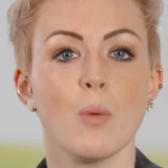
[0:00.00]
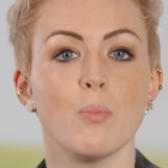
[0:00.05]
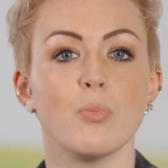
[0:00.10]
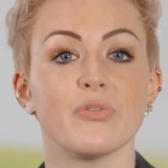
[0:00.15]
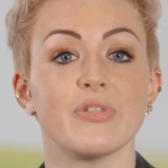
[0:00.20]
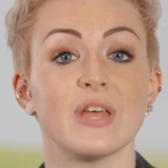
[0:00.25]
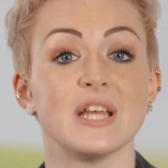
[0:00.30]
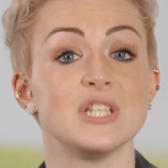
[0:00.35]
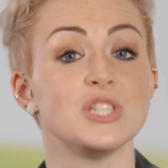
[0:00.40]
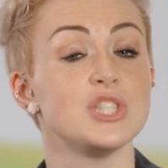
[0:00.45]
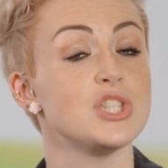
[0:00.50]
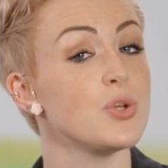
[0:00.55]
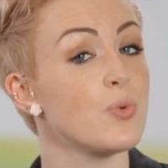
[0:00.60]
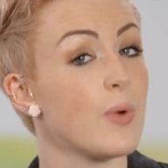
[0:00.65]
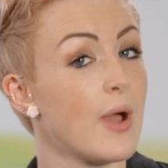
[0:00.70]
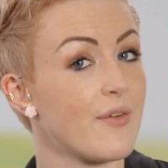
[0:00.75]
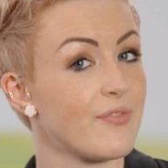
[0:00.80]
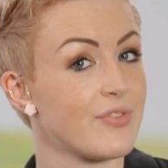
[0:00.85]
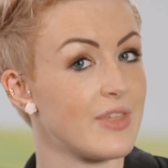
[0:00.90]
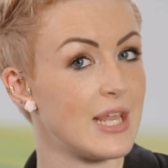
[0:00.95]
but they do
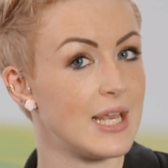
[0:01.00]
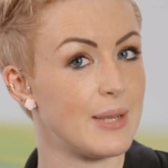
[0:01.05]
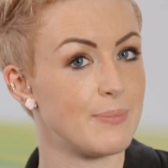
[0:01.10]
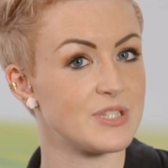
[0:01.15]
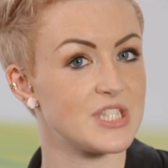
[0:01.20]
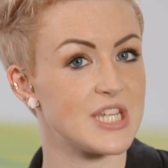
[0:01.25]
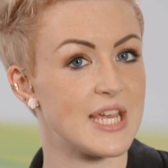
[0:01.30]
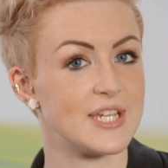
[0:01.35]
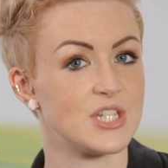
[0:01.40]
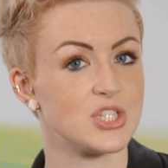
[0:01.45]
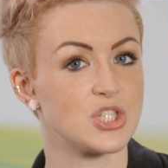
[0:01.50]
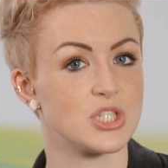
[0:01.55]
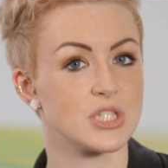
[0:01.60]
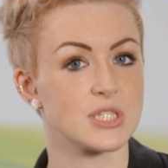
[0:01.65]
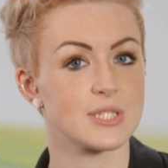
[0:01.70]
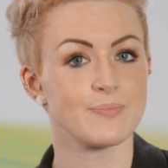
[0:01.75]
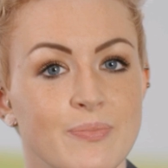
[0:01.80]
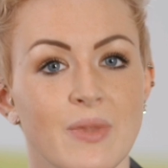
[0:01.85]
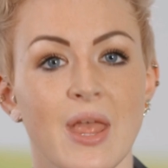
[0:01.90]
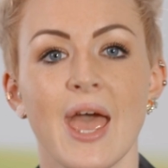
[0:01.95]
have their
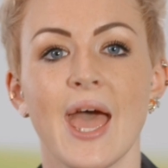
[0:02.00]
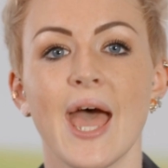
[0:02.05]
limitations.